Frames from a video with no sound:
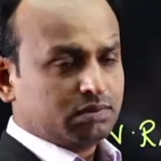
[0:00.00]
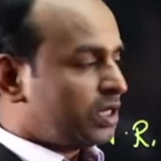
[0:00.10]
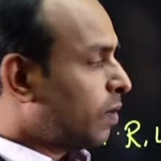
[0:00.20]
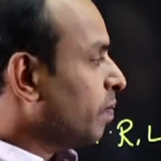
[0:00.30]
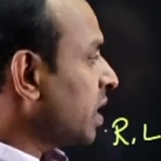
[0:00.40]

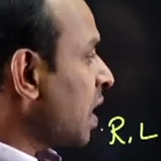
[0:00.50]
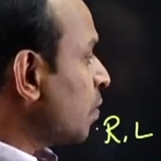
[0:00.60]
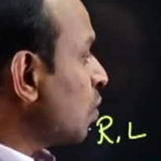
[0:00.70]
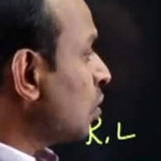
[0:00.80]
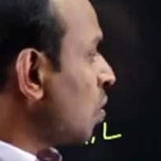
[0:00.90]
Number of
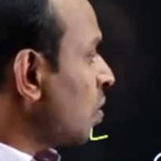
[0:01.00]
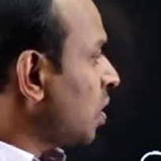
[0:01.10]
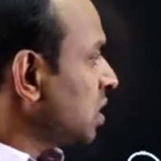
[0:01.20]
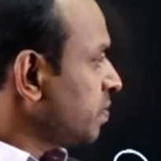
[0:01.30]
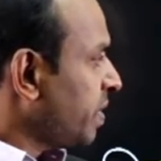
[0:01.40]
root
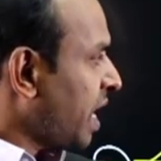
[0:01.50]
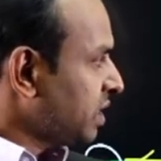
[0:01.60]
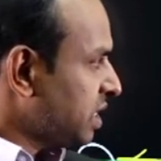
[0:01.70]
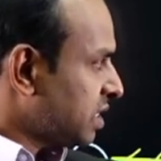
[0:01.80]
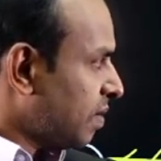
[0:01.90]
locus branches,